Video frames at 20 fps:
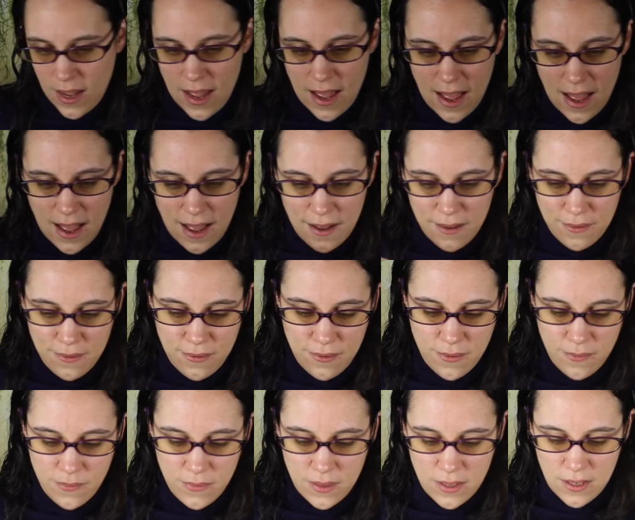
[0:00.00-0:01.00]
have
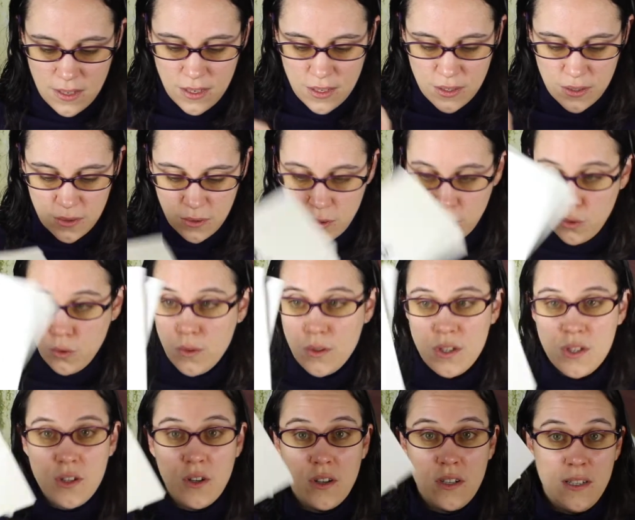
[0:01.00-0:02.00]
the two
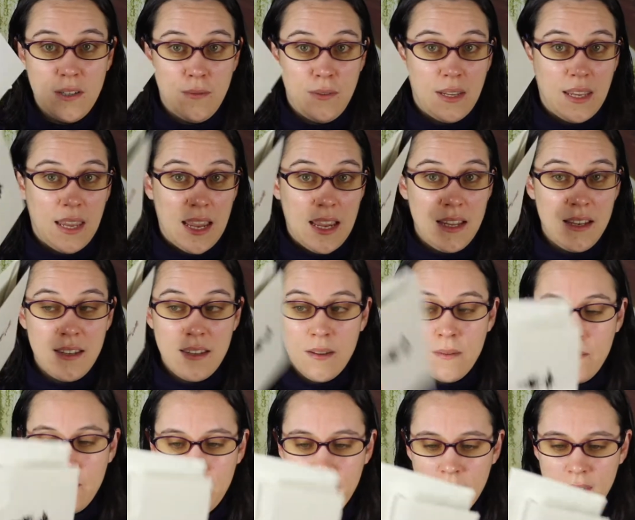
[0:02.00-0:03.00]
certificates.
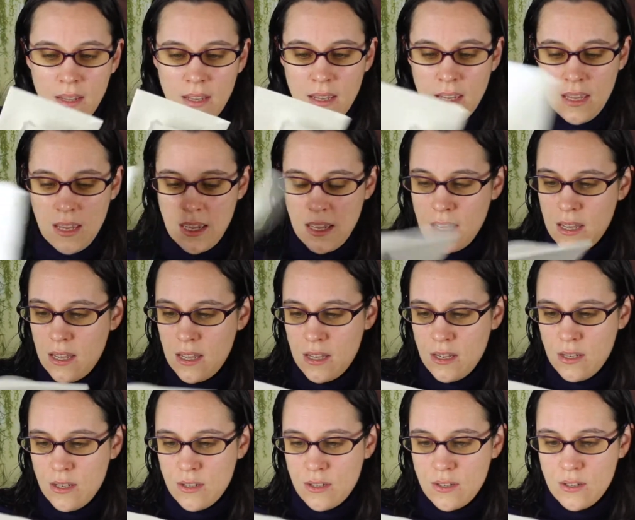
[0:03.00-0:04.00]

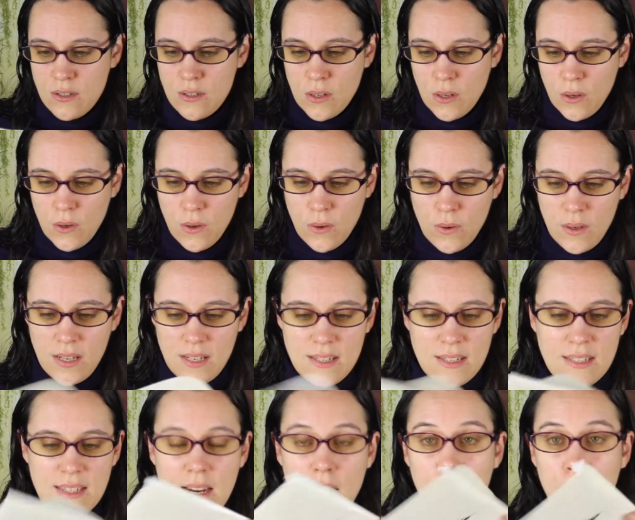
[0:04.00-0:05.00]
So
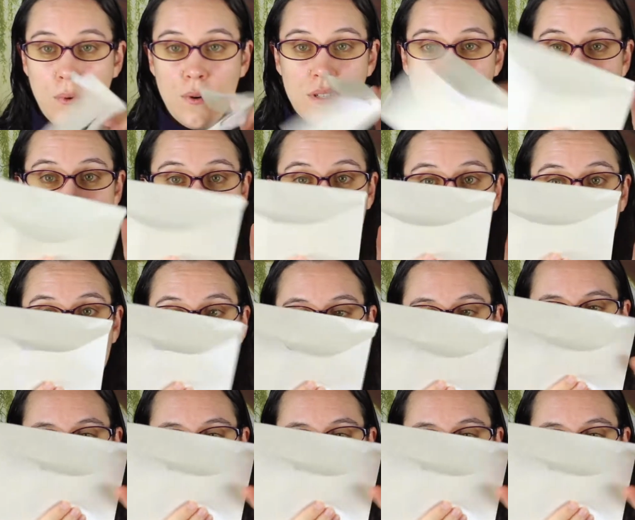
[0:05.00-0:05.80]
they are both exactly the